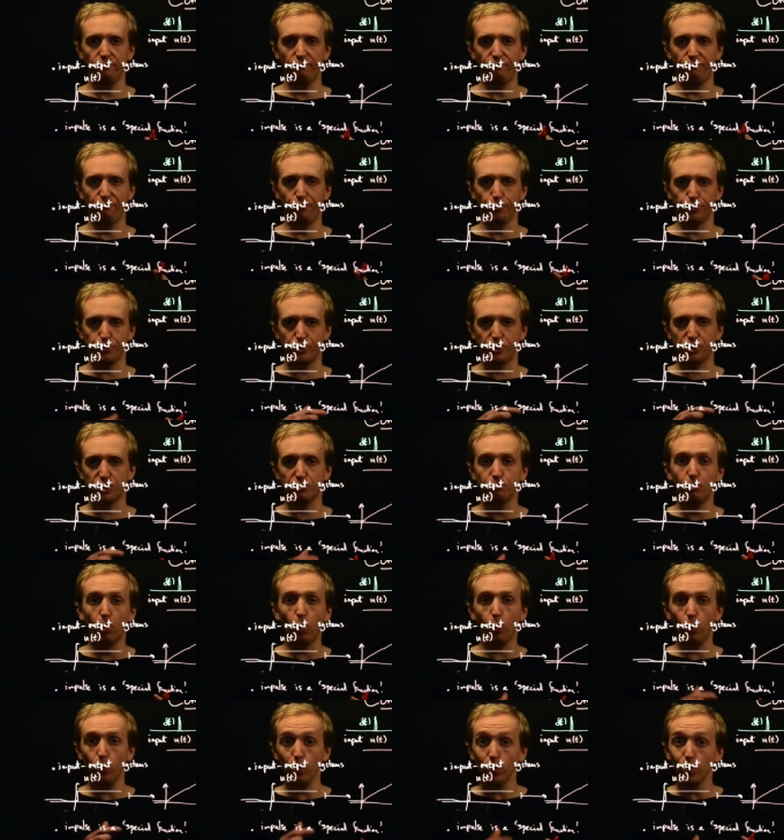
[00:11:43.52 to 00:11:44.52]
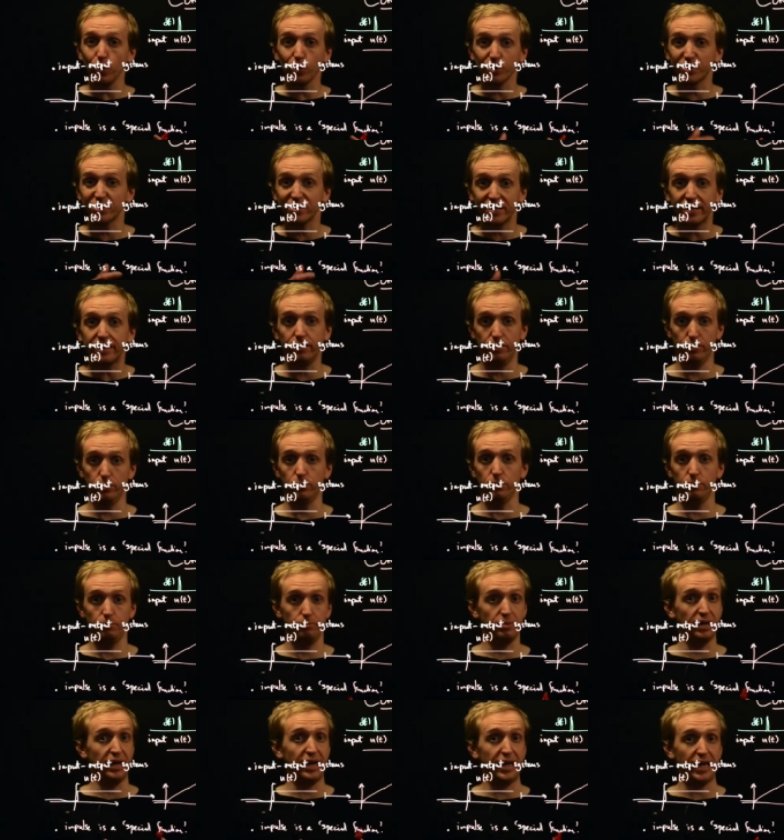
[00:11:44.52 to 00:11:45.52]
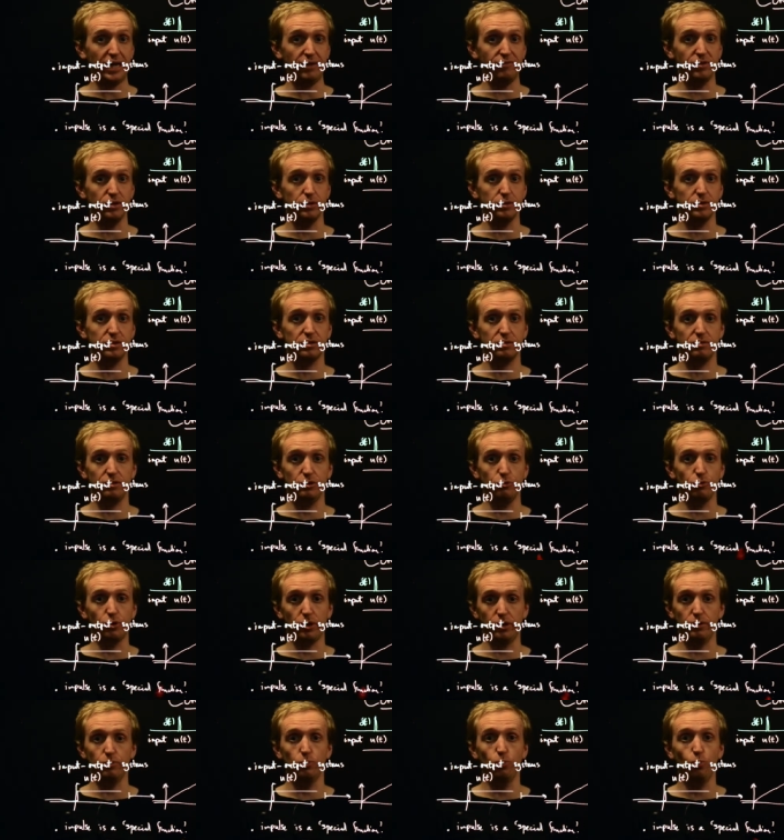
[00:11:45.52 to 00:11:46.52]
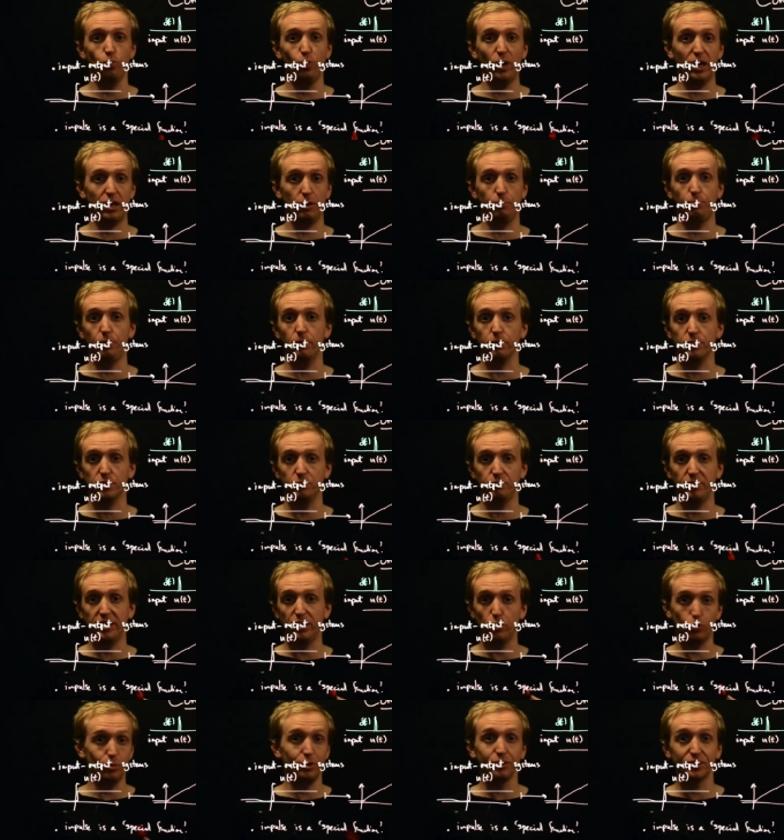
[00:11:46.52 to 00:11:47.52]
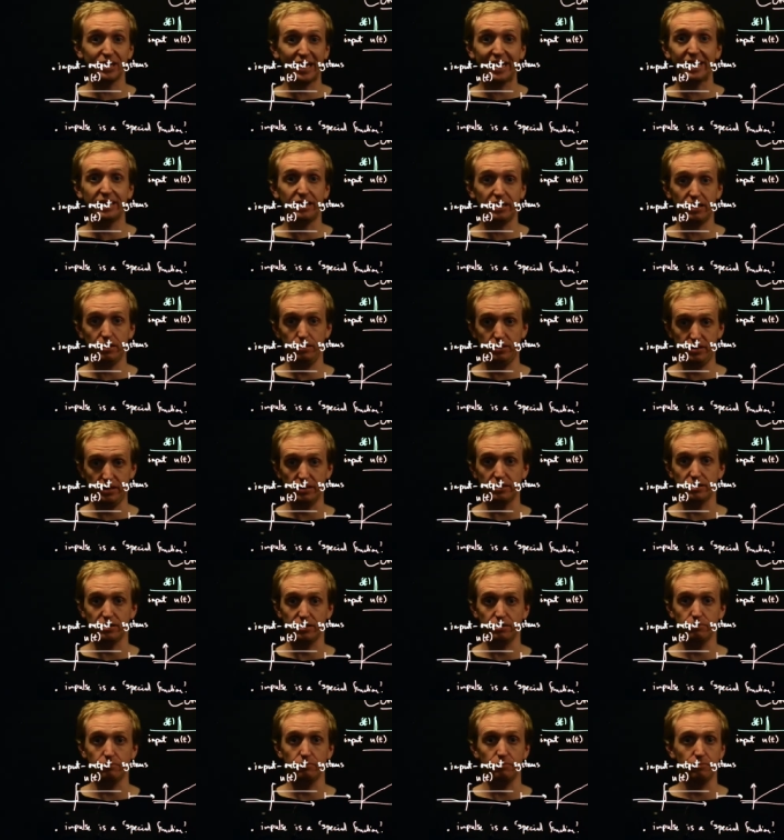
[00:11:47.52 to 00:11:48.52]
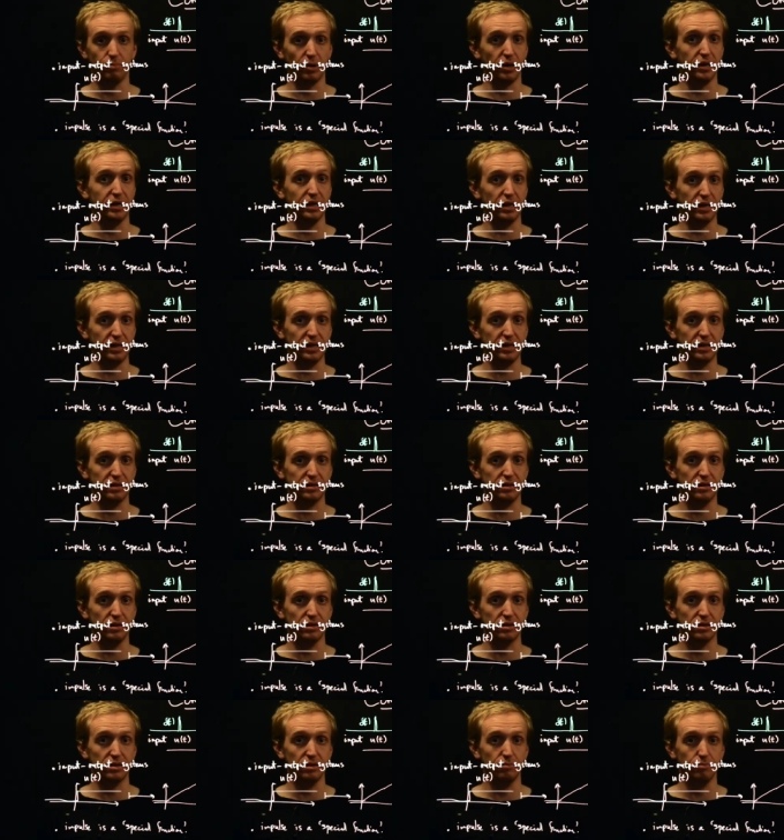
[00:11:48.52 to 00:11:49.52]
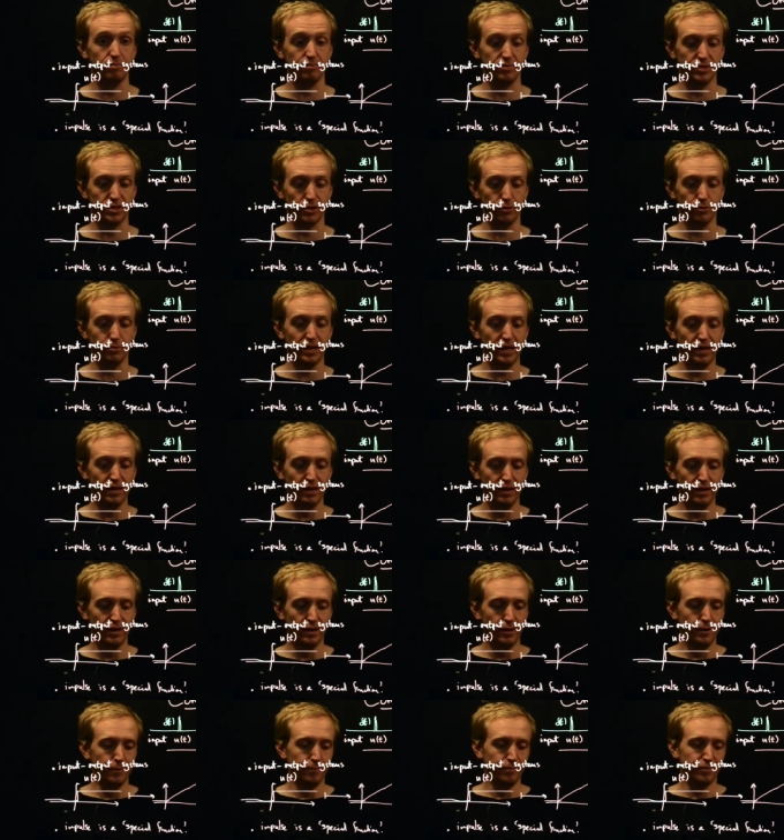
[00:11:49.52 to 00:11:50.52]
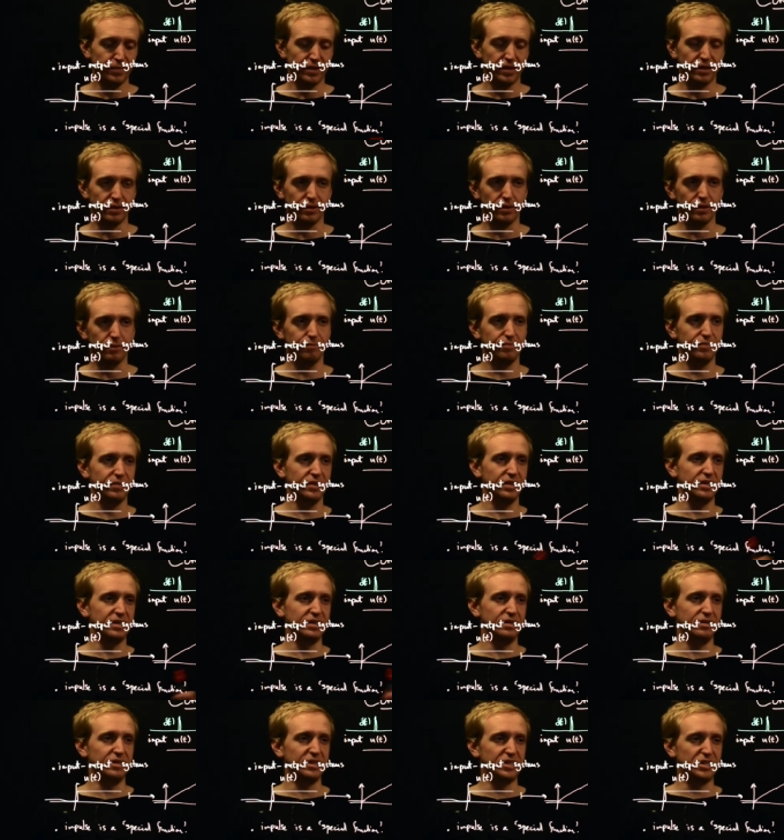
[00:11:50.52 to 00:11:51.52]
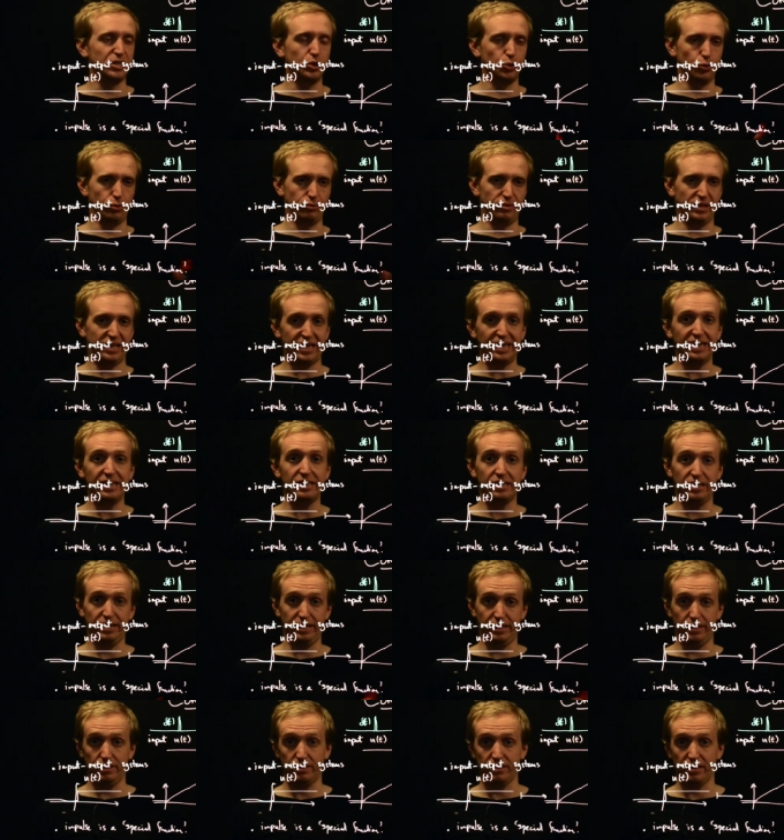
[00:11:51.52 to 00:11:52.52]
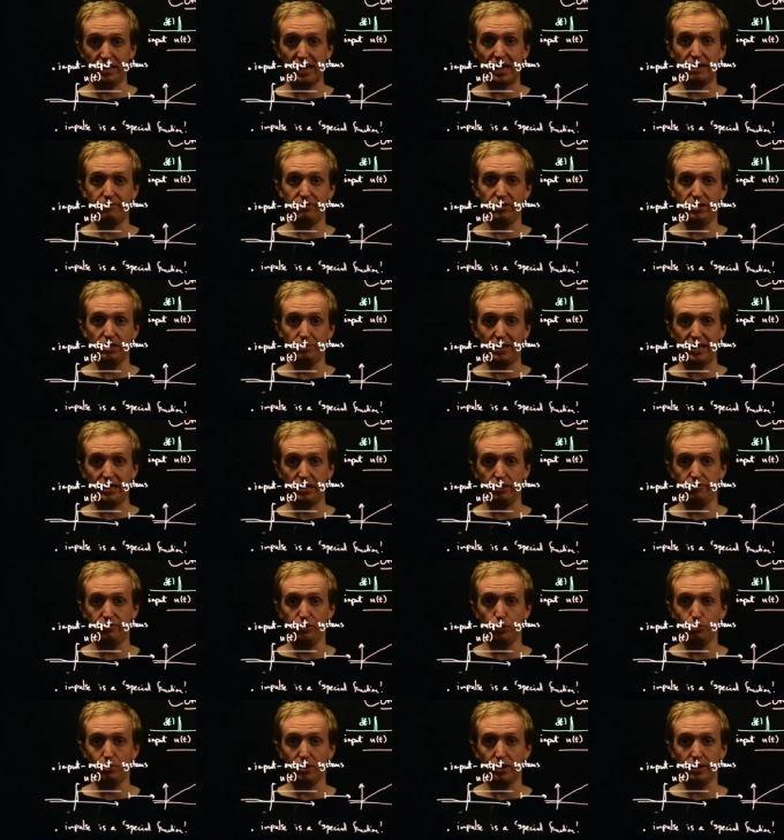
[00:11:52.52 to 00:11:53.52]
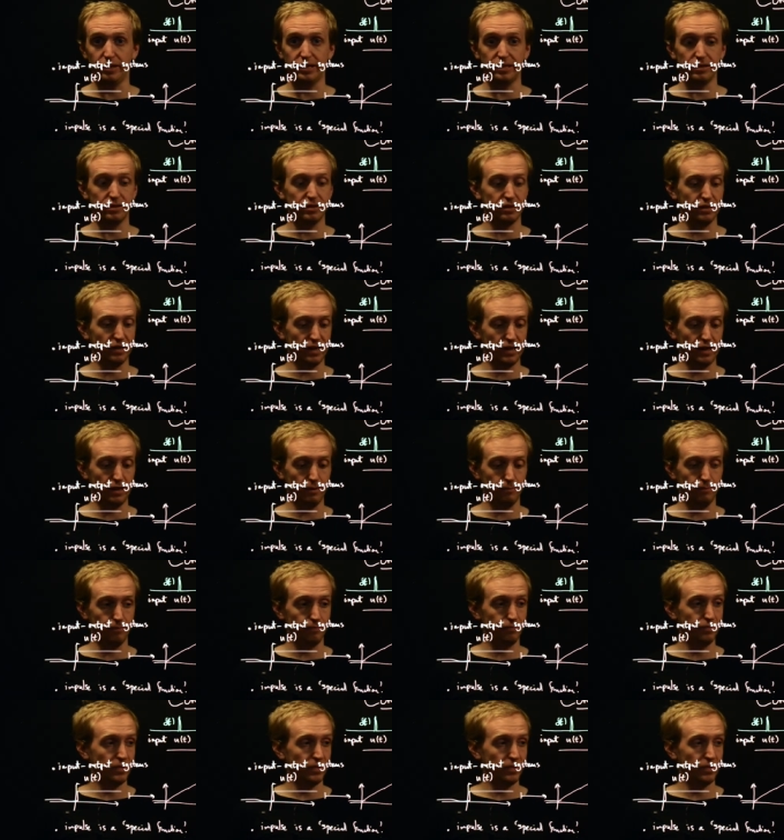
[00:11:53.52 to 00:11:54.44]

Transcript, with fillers: for small signal behaviors, you can well approximate almost any system by a linear system. So th this is sort of the key thing to have in the back of your mind. Um,